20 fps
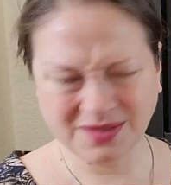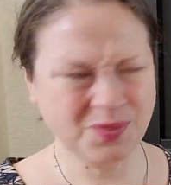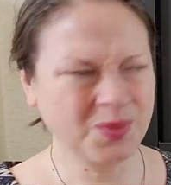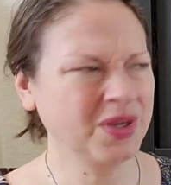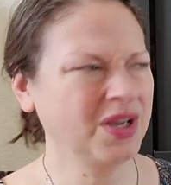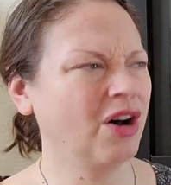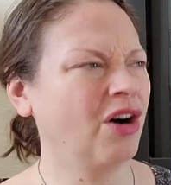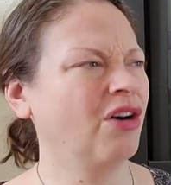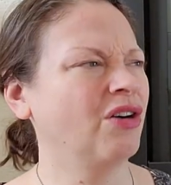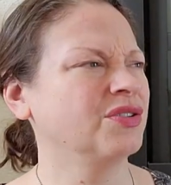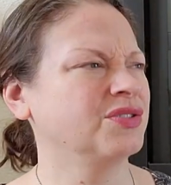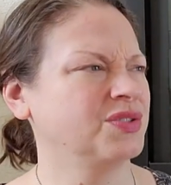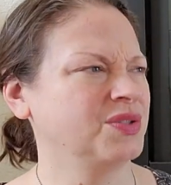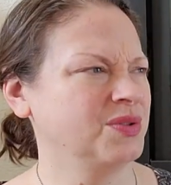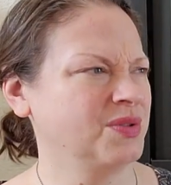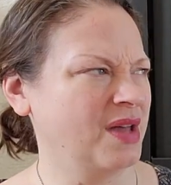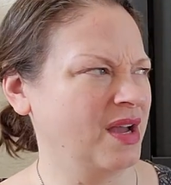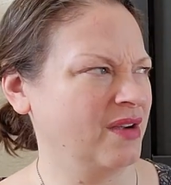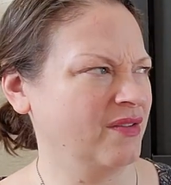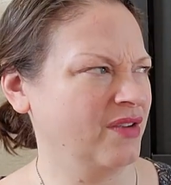We all
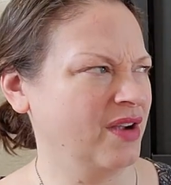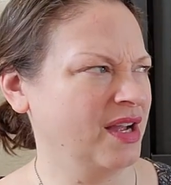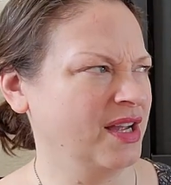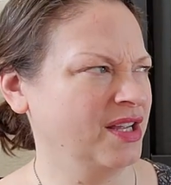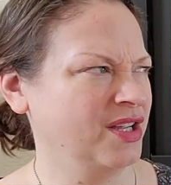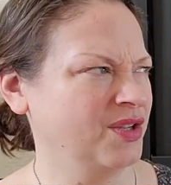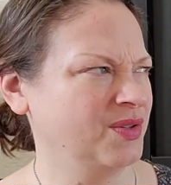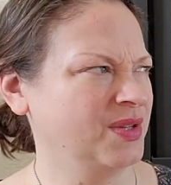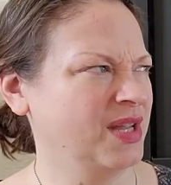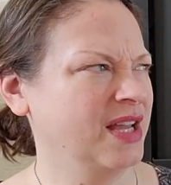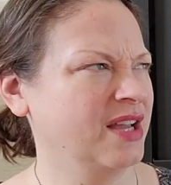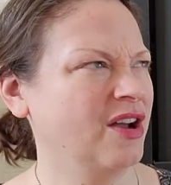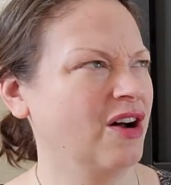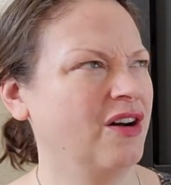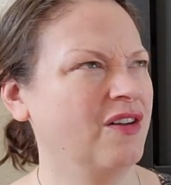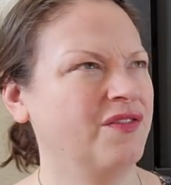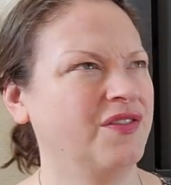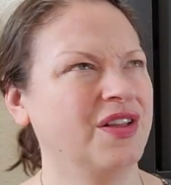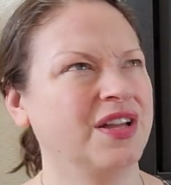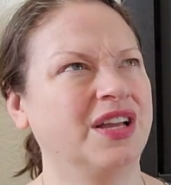do that, right? You take
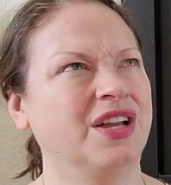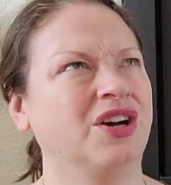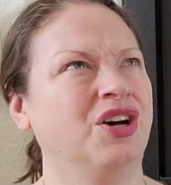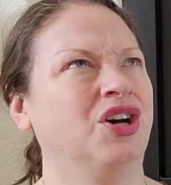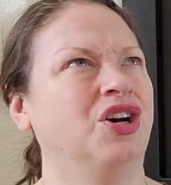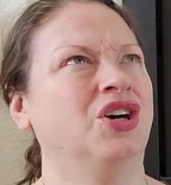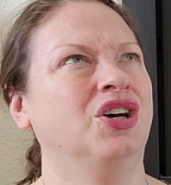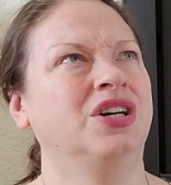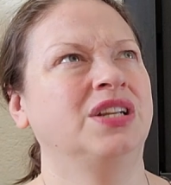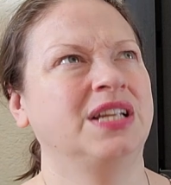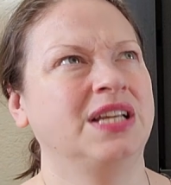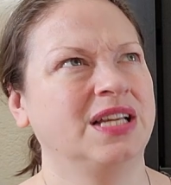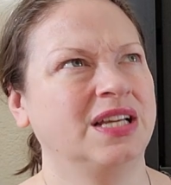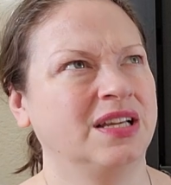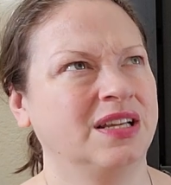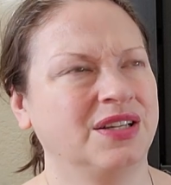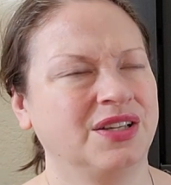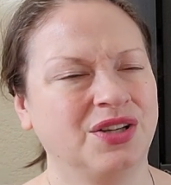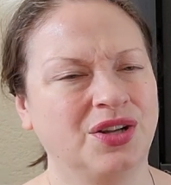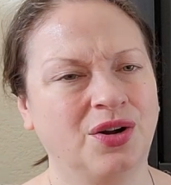off like a
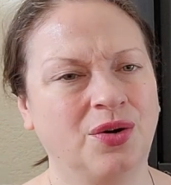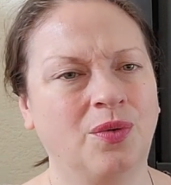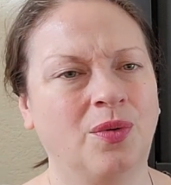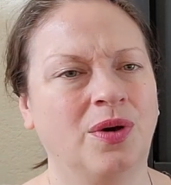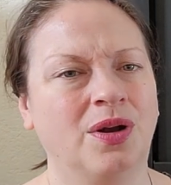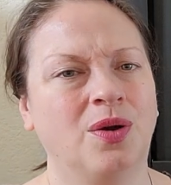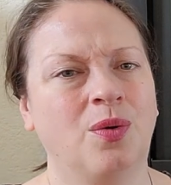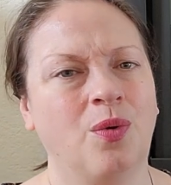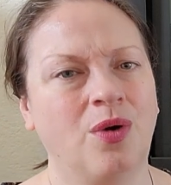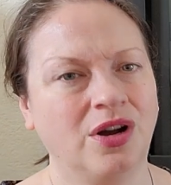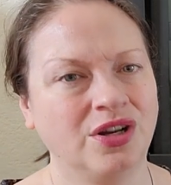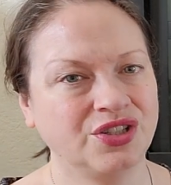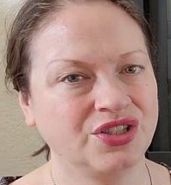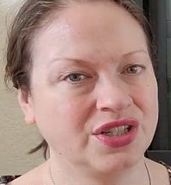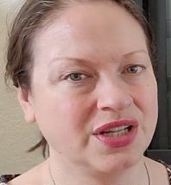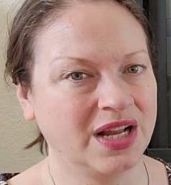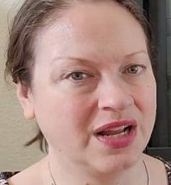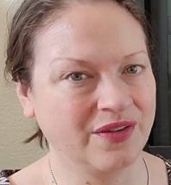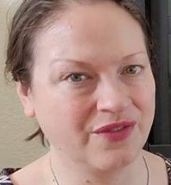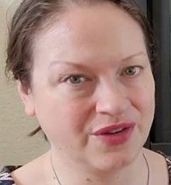hoodie. You don't want to wash
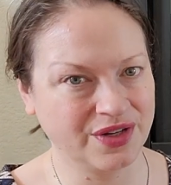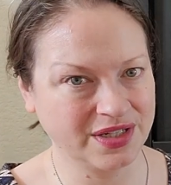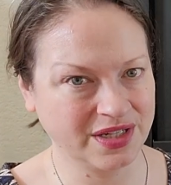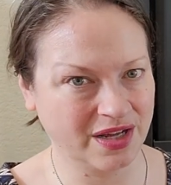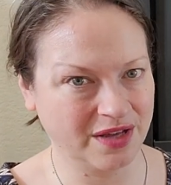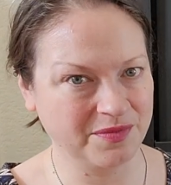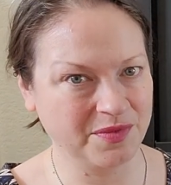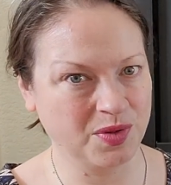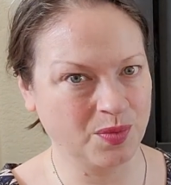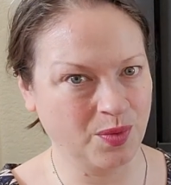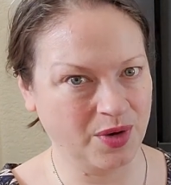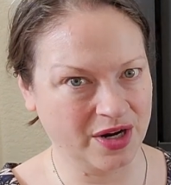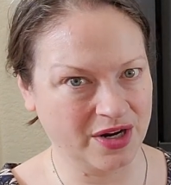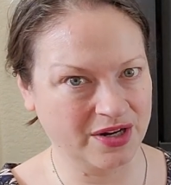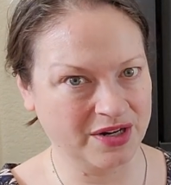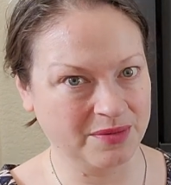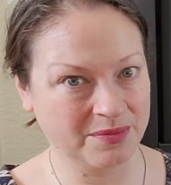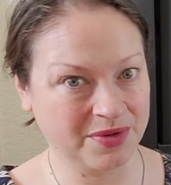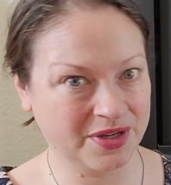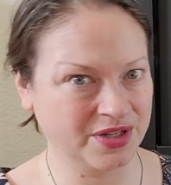it every time you
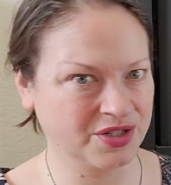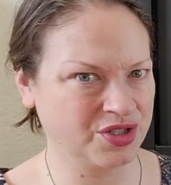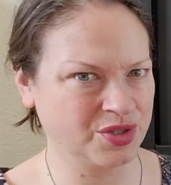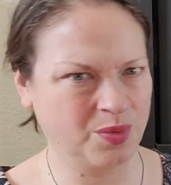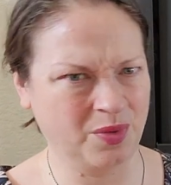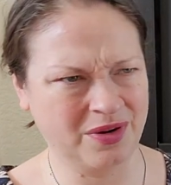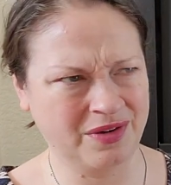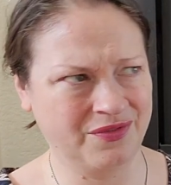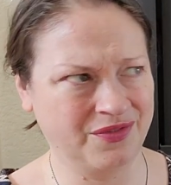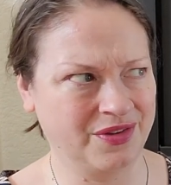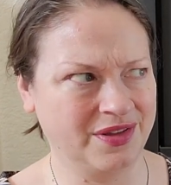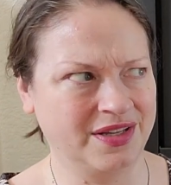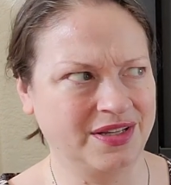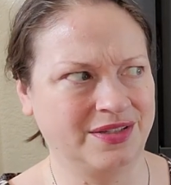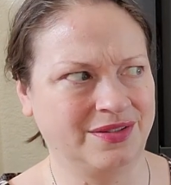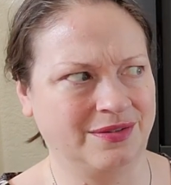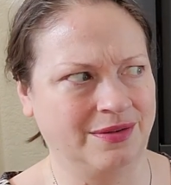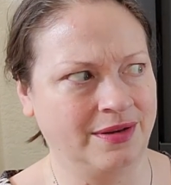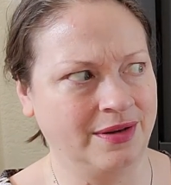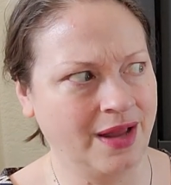wear it, because you wear it for like
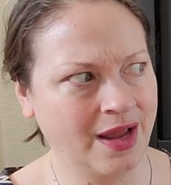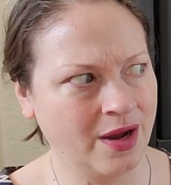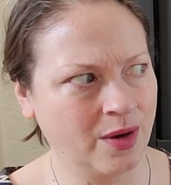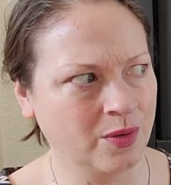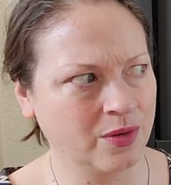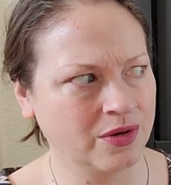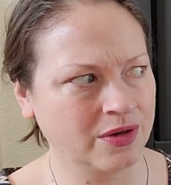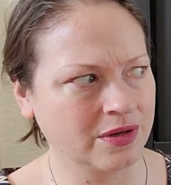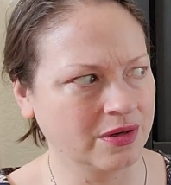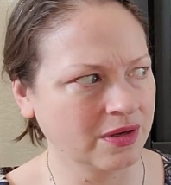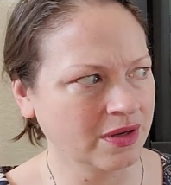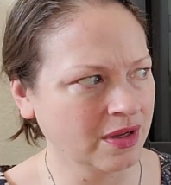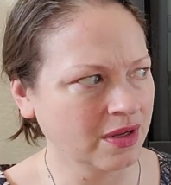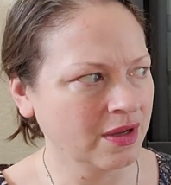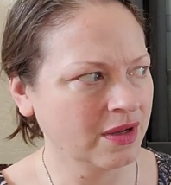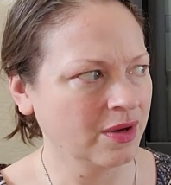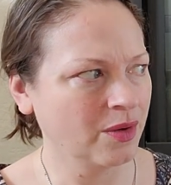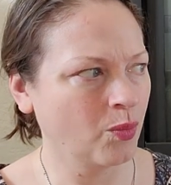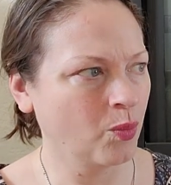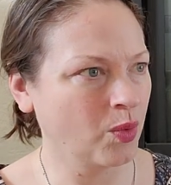an hour
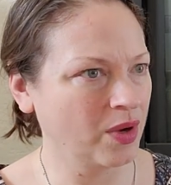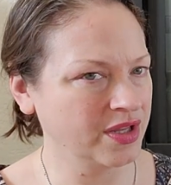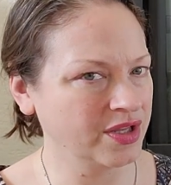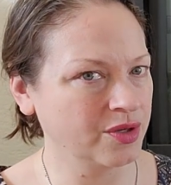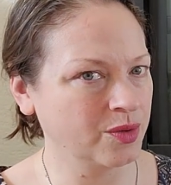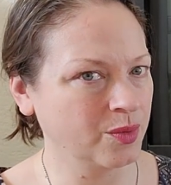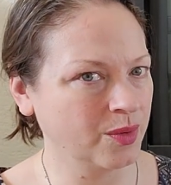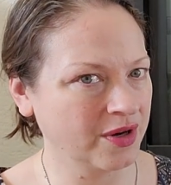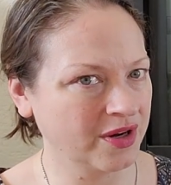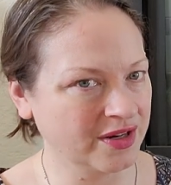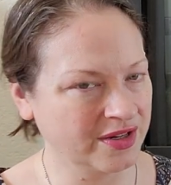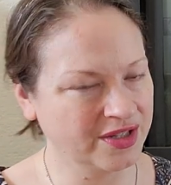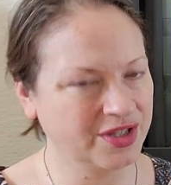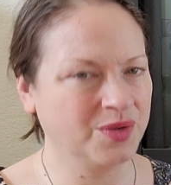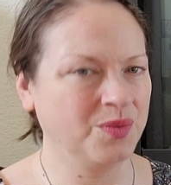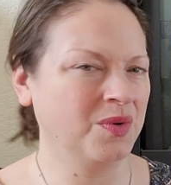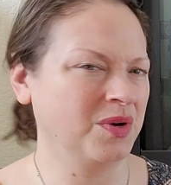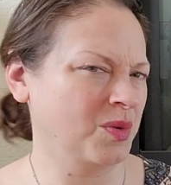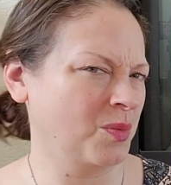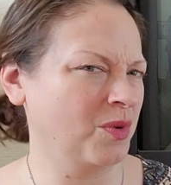when you wear it.
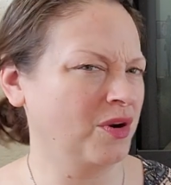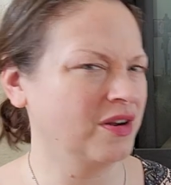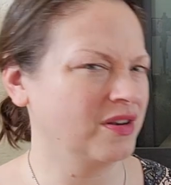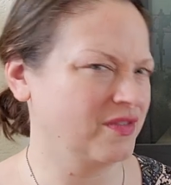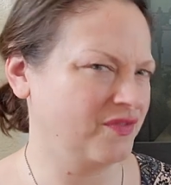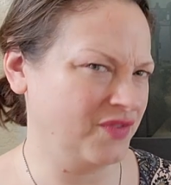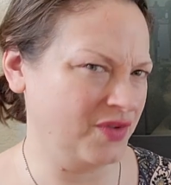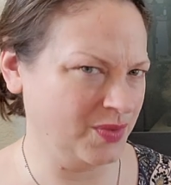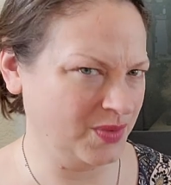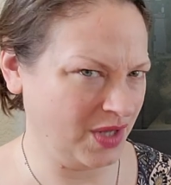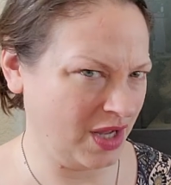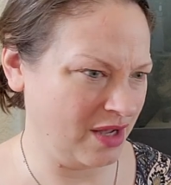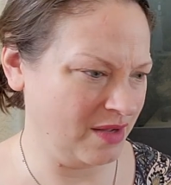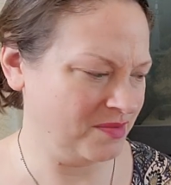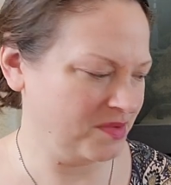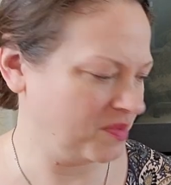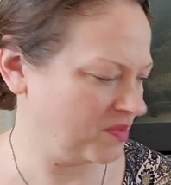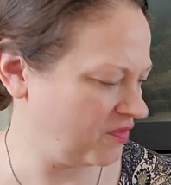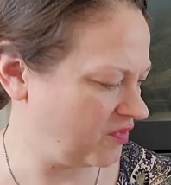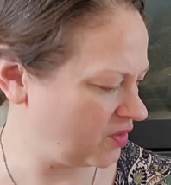You want to wear it a few
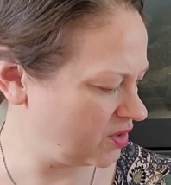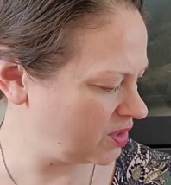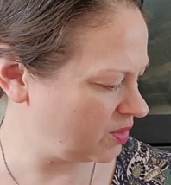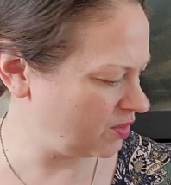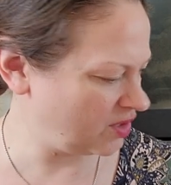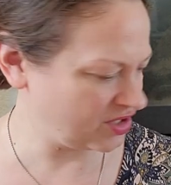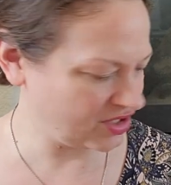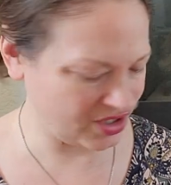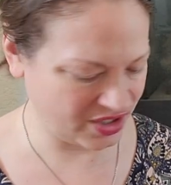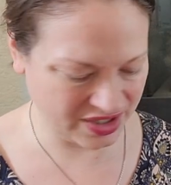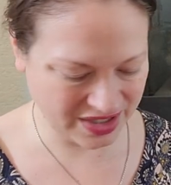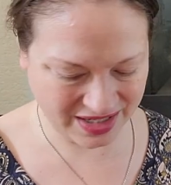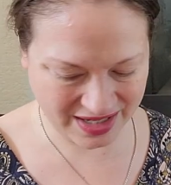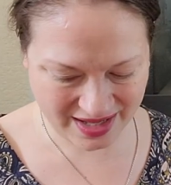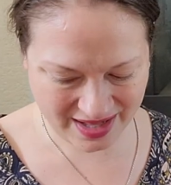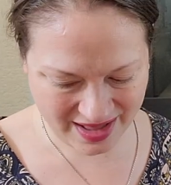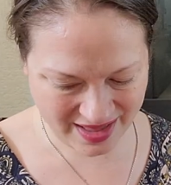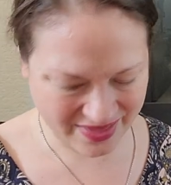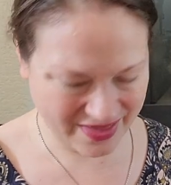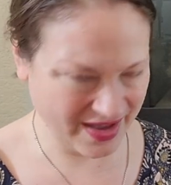times before you wash it.
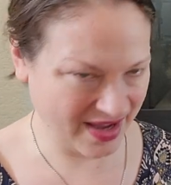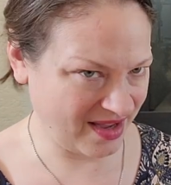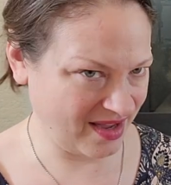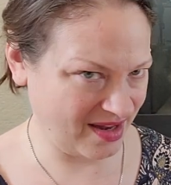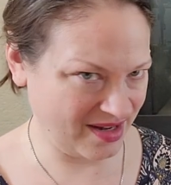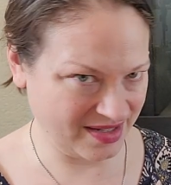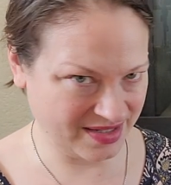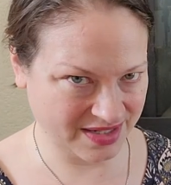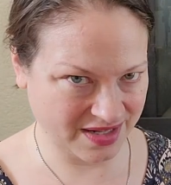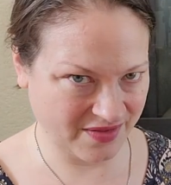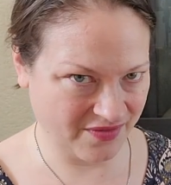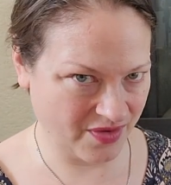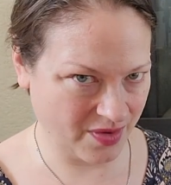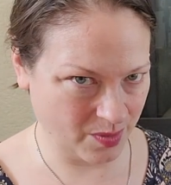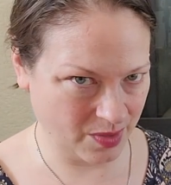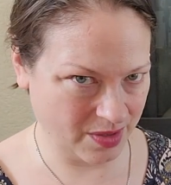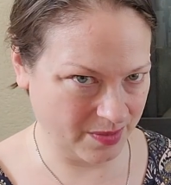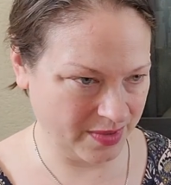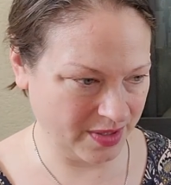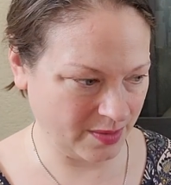That kind of stuff I
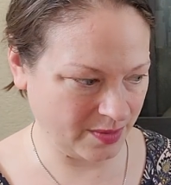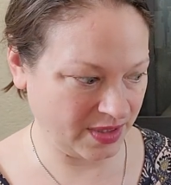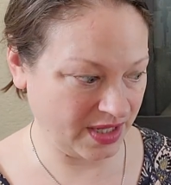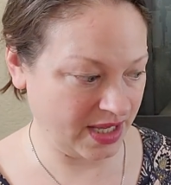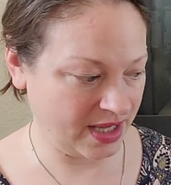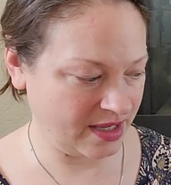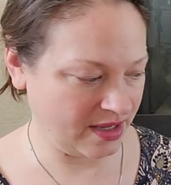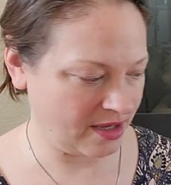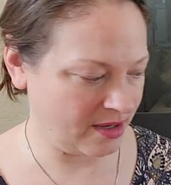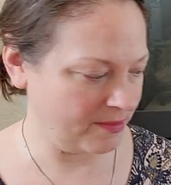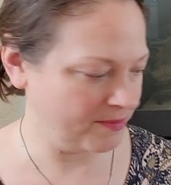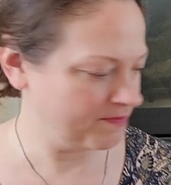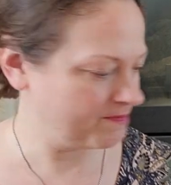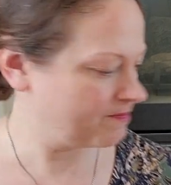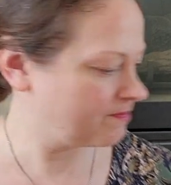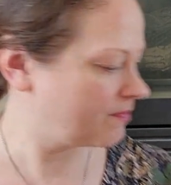want to be able to hang up.